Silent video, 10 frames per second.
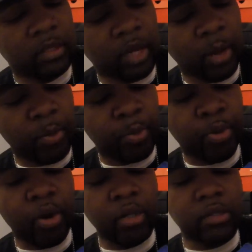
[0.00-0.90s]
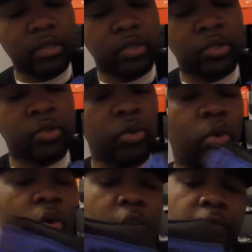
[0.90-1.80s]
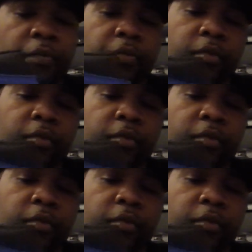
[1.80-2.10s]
The upper parts are soft.